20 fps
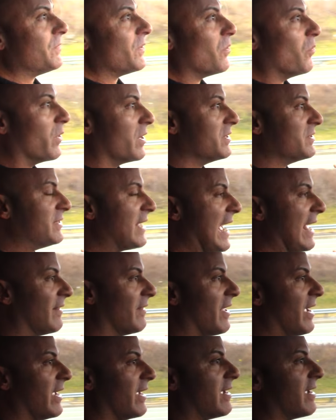what is that,
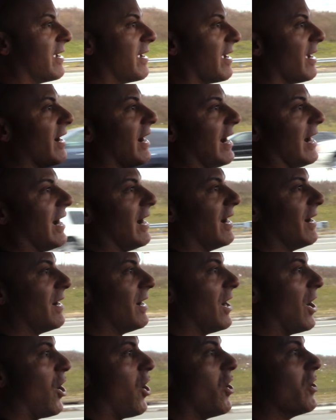like
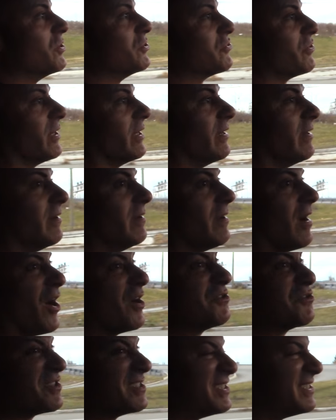100,
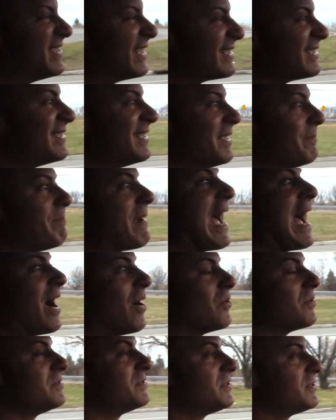160
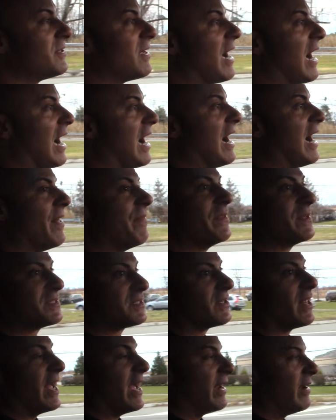pounds on the
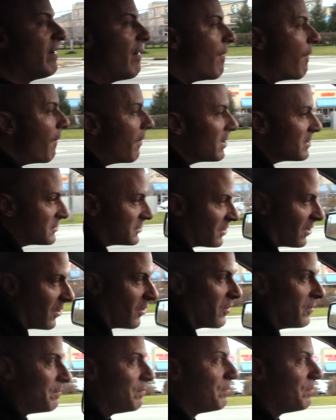sled? So